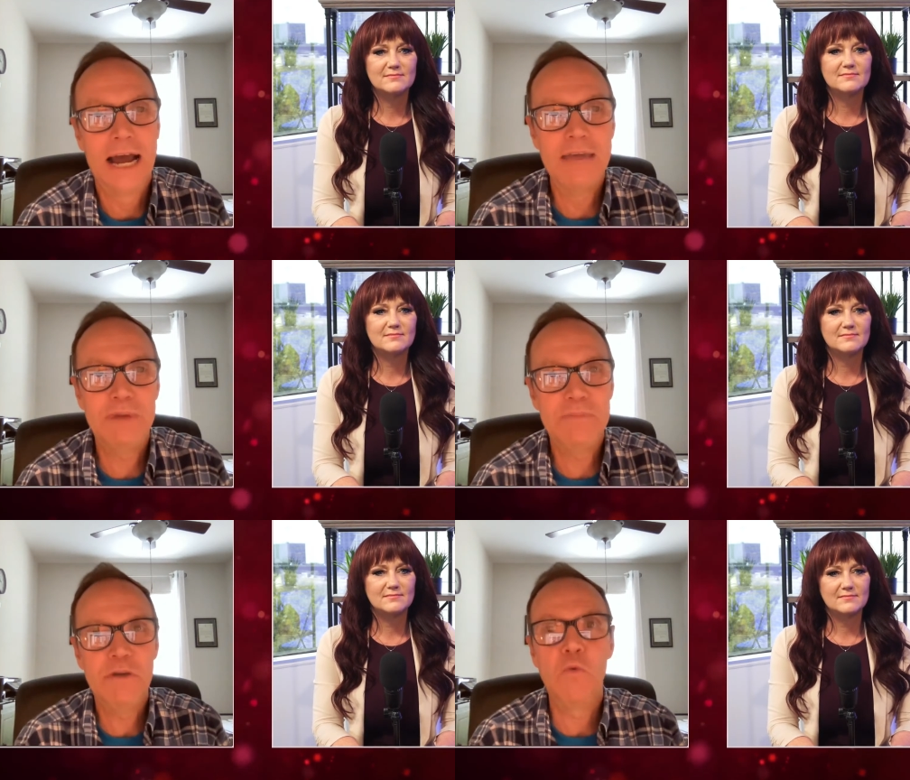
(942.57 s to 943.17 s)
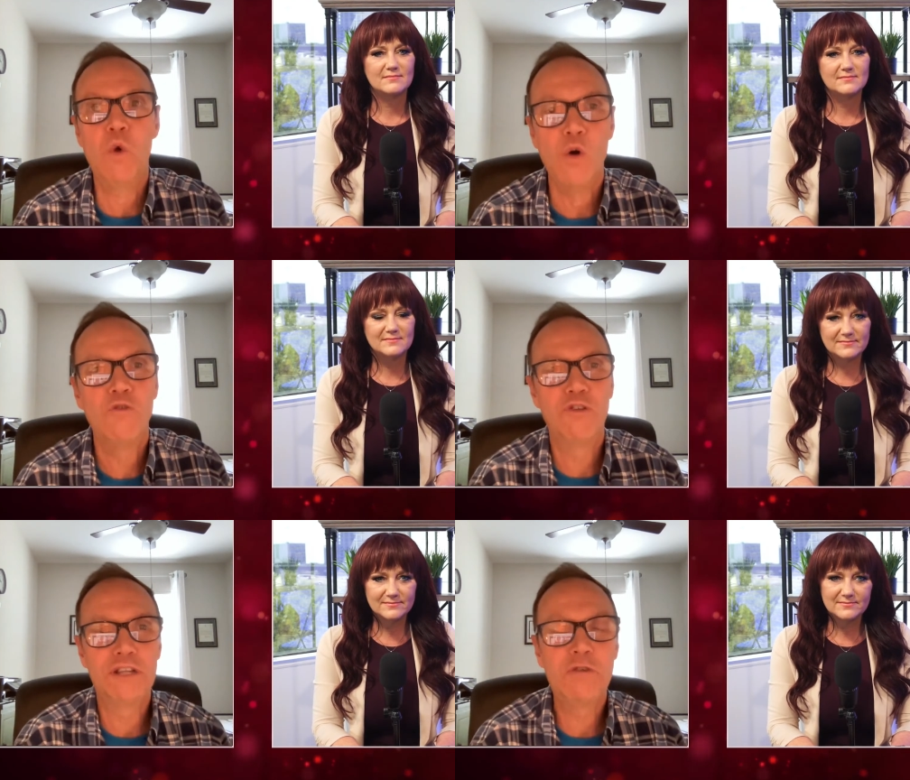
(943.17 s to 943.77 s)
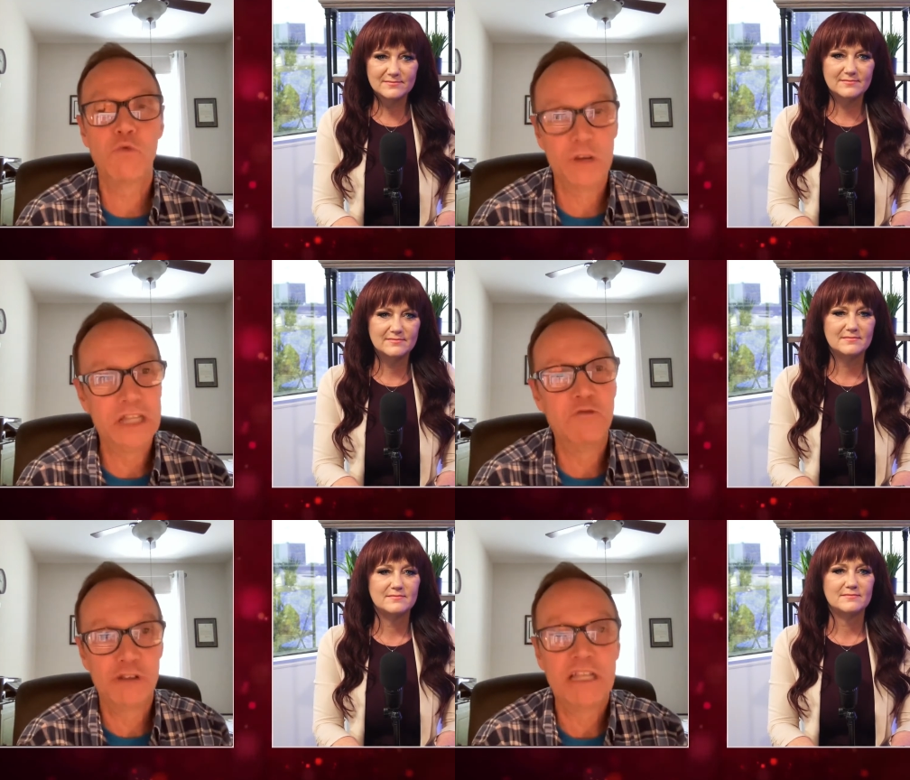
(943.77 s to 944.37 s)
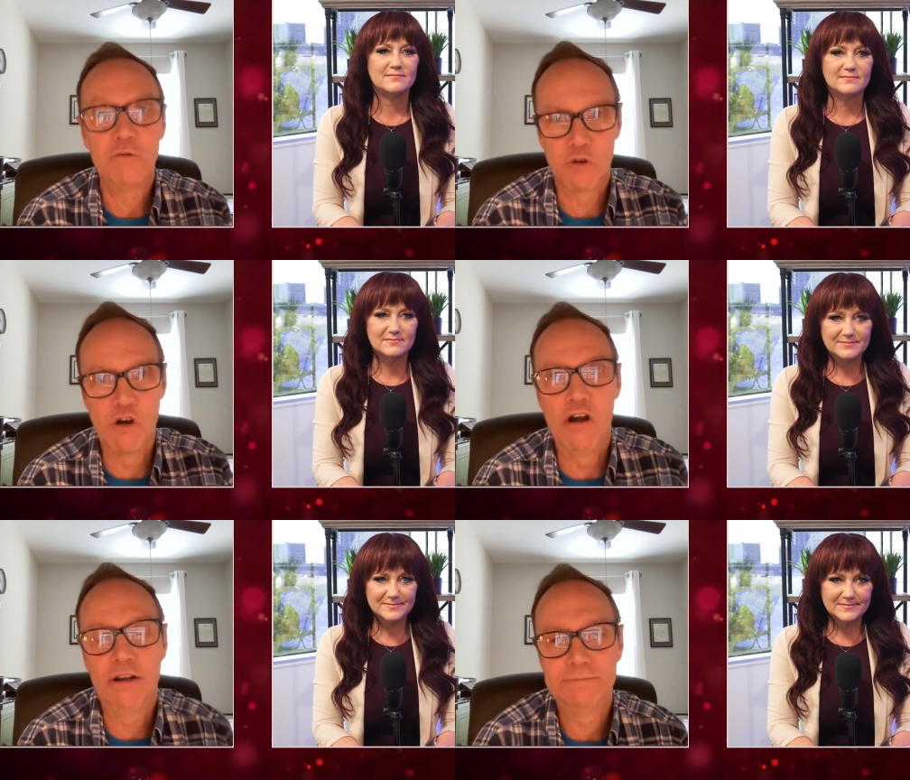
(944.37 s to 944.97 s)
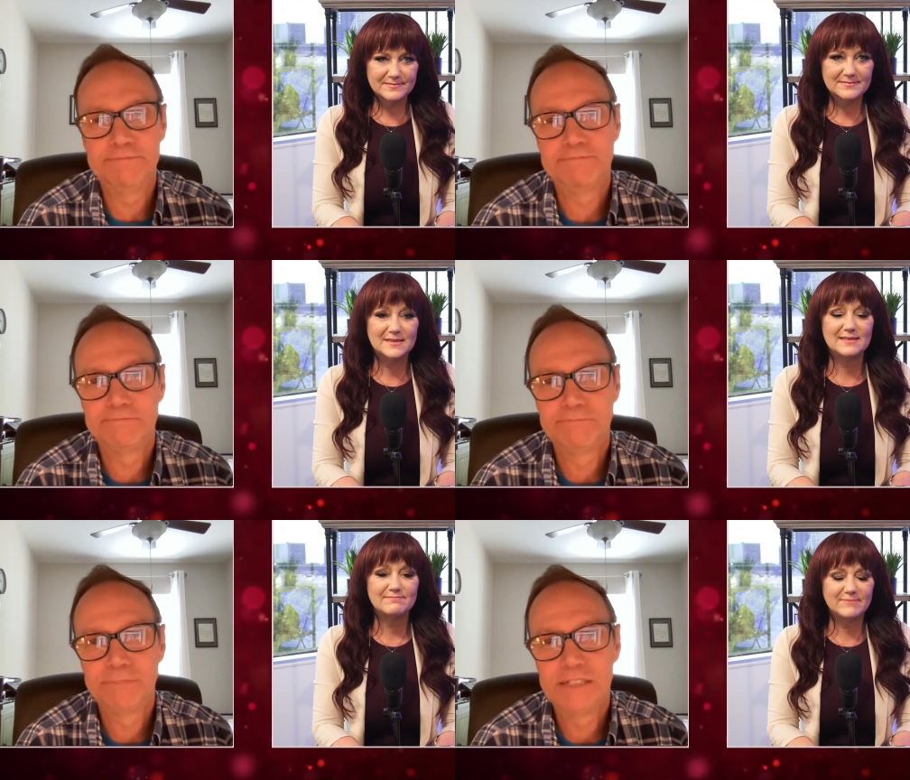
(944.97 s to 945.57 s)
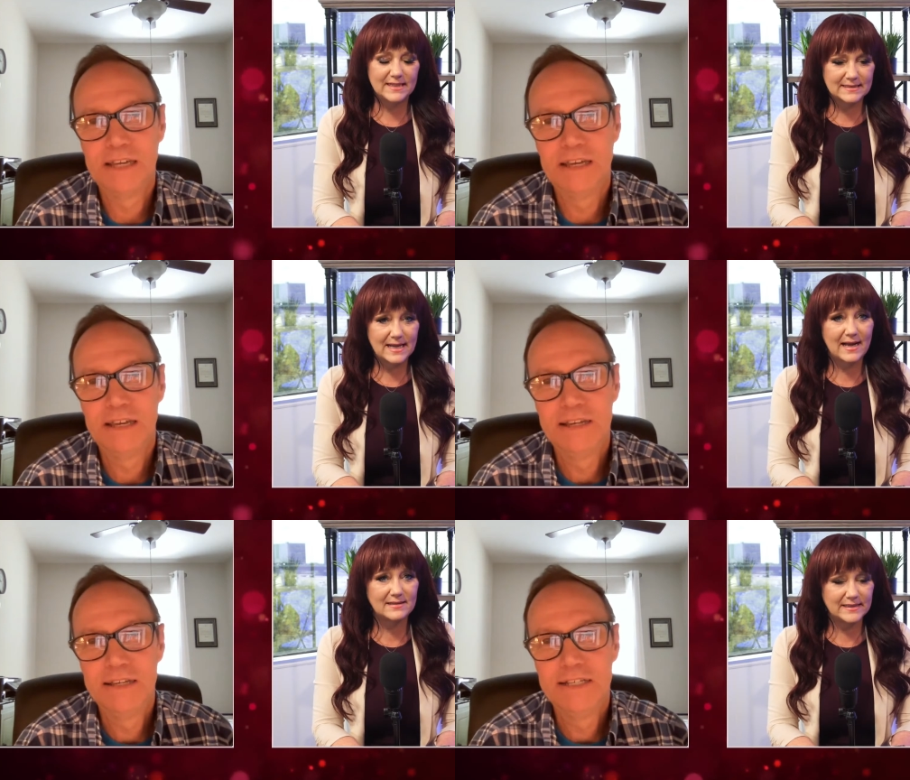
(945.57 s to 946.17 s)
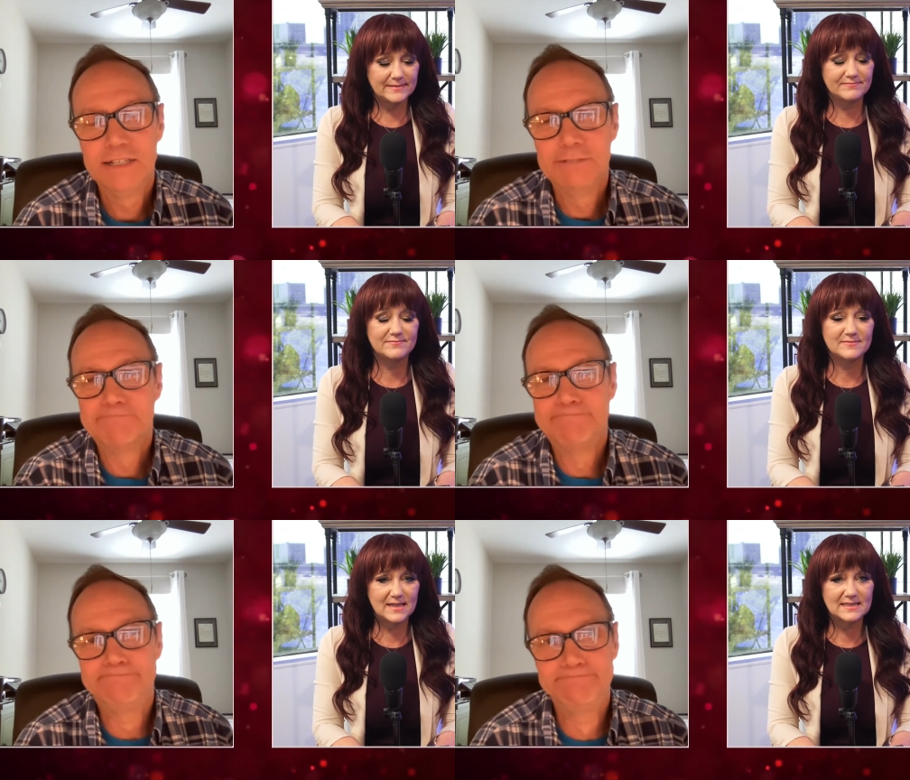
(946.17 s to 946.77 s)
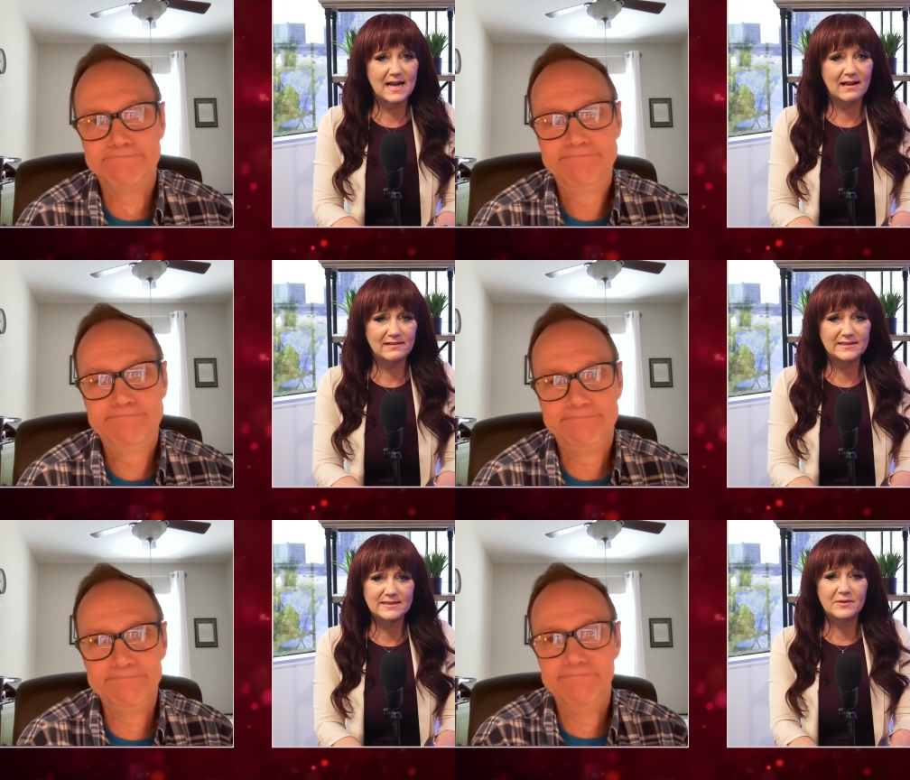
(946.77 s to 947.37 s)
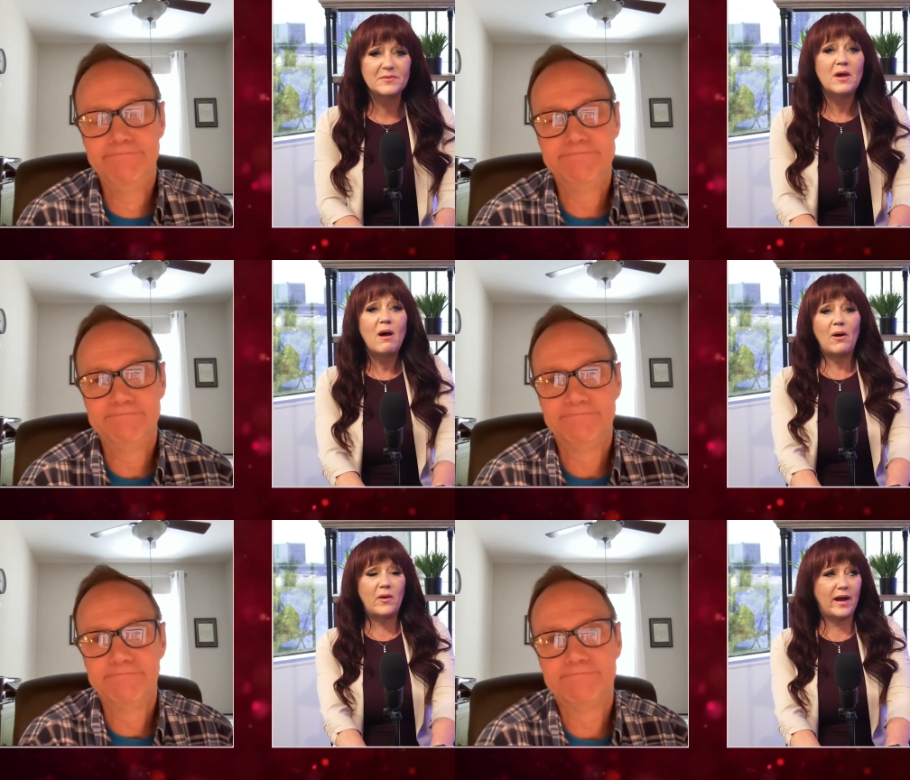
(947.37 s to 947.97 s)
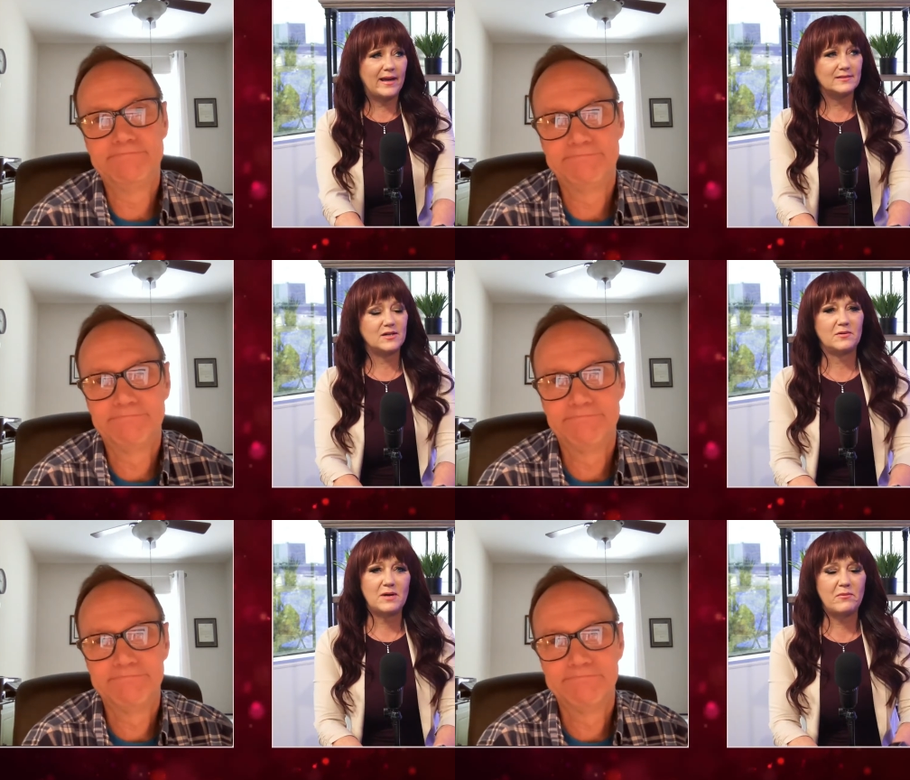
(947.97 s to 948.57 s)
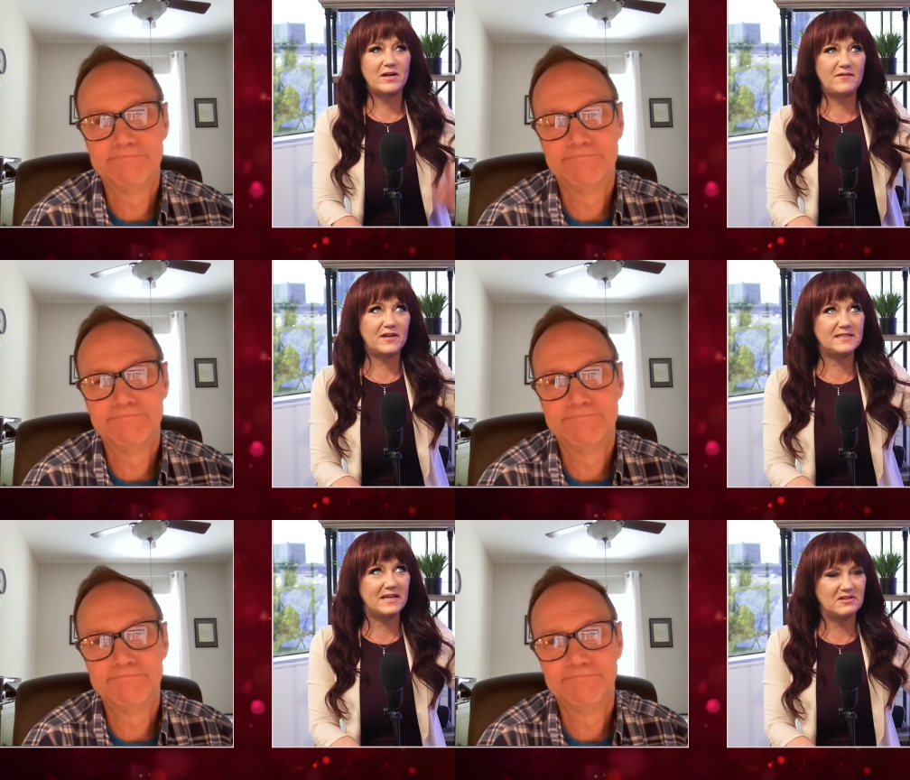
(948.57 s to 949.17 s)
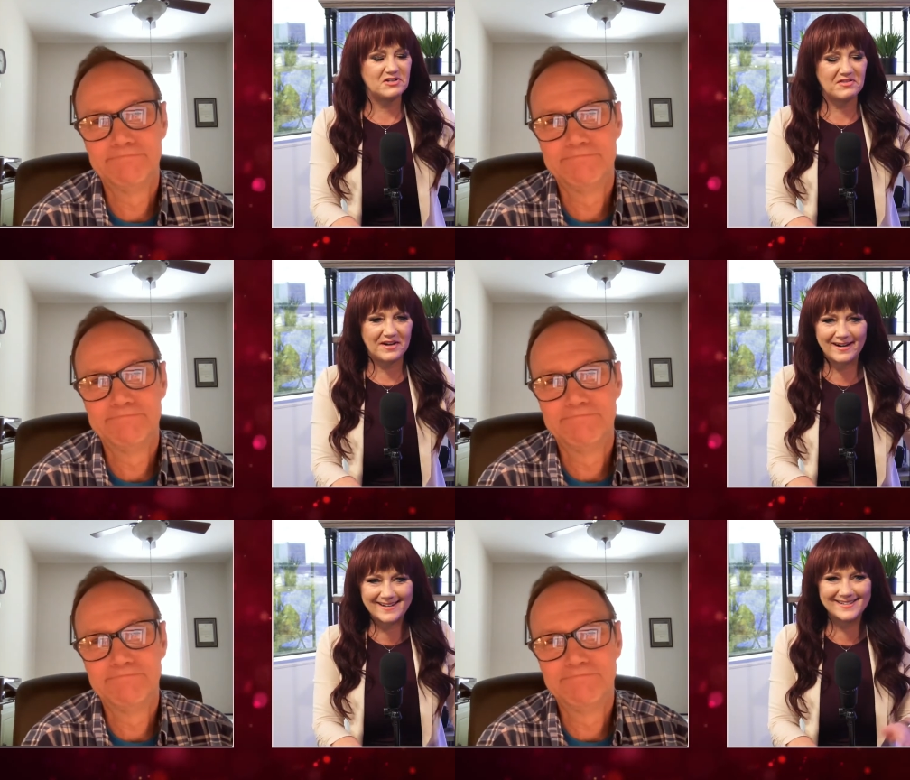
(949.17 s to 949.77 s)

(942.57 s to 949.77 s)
Speaker 1: I may be woefully, really, really wrong.
Speaker 2: Exactly. Exactly. So, okay. So I went off on a tangent there.